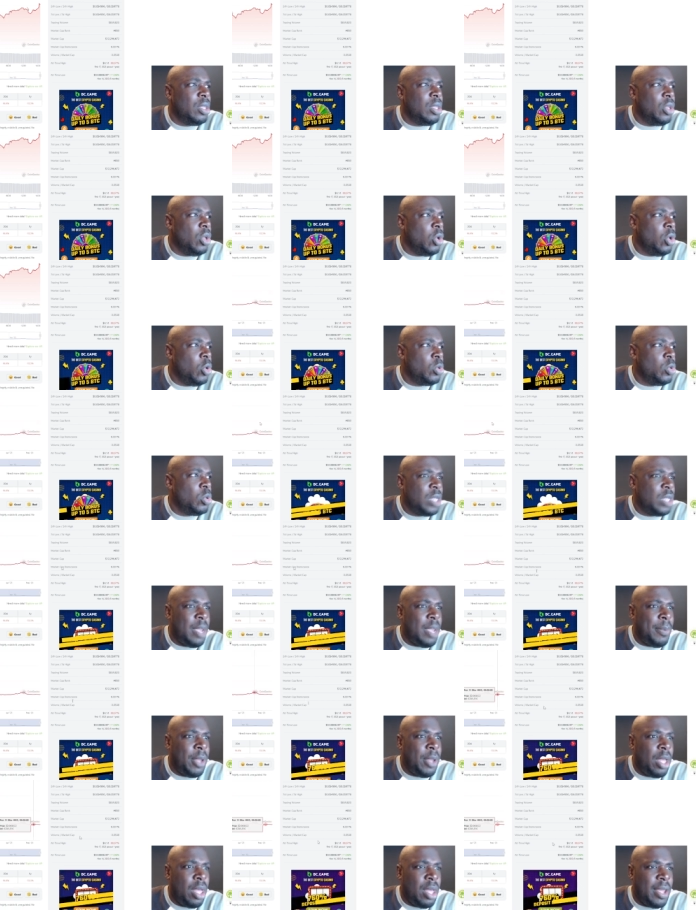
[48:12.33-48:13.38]
all-time
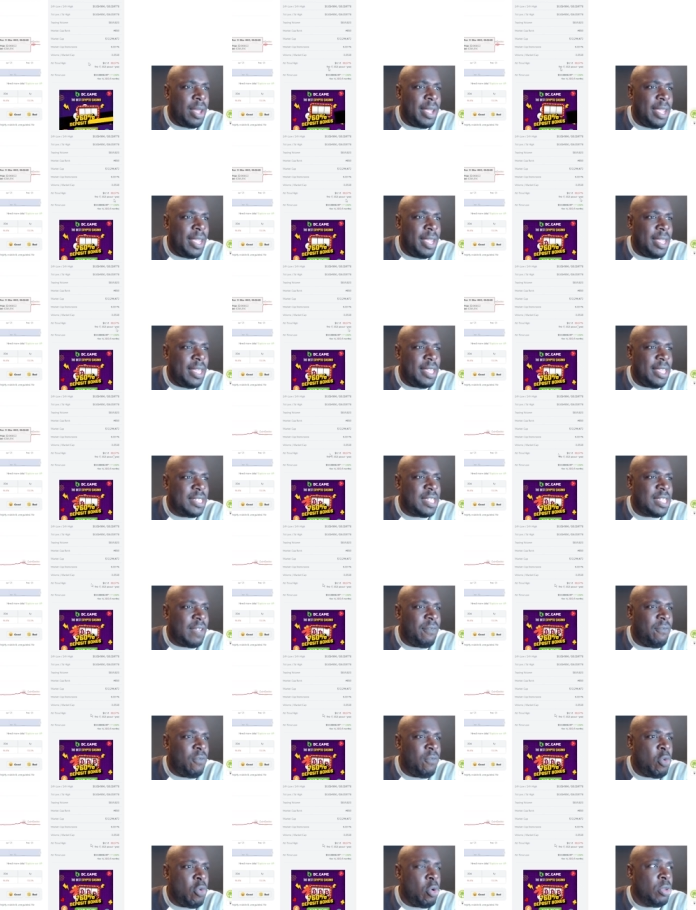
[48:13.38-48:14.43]
high is at
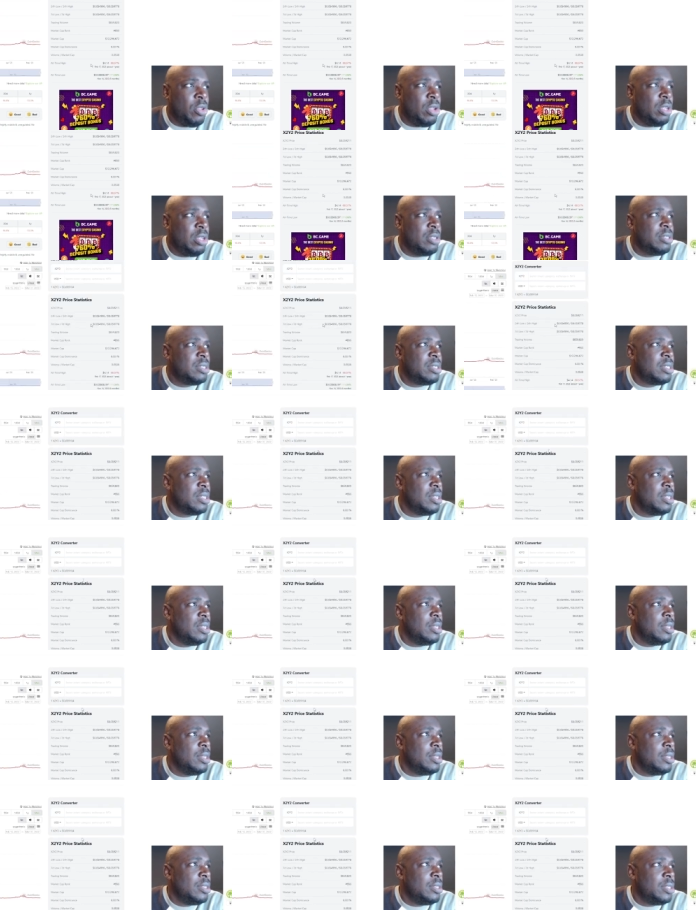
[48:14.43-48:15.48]
four dollars,
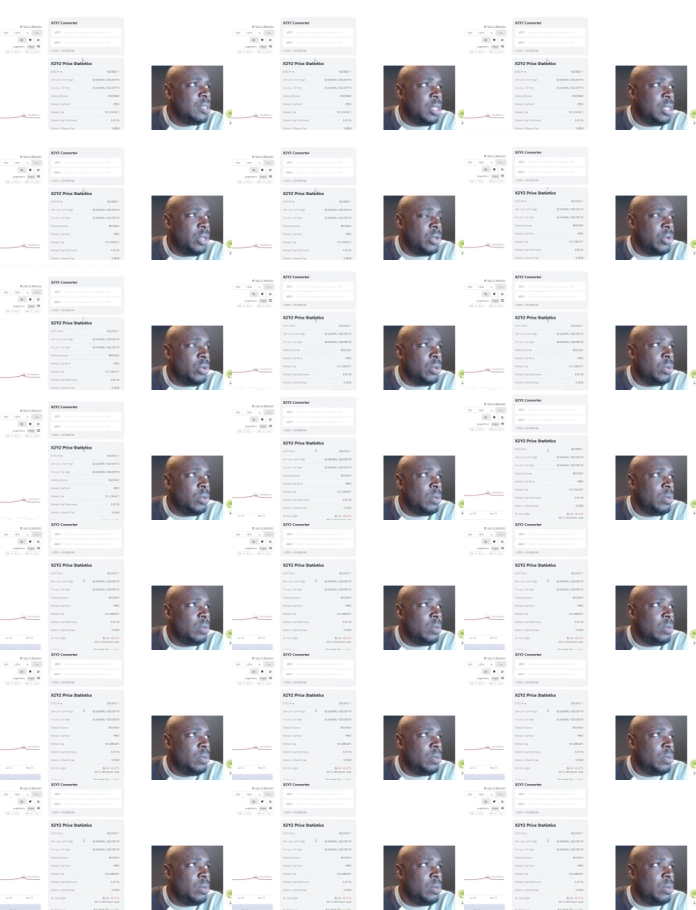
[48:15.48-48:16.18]
so